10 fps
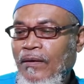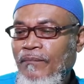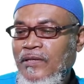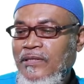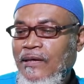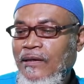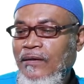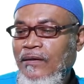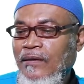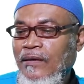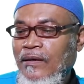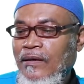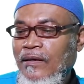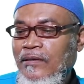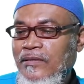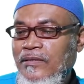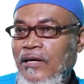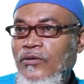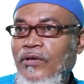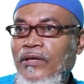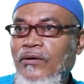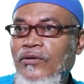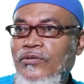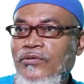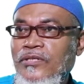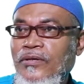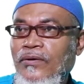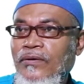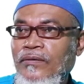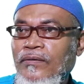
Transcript: basically it is actually also 0,